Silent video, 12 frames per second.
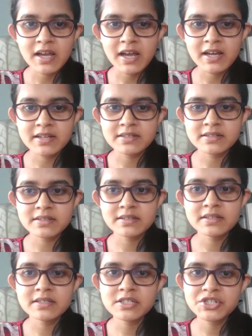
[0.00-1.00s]
and
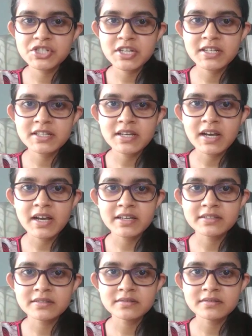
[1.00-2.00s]
initially
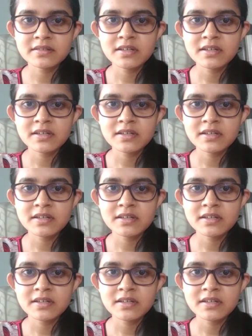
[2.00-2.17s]
I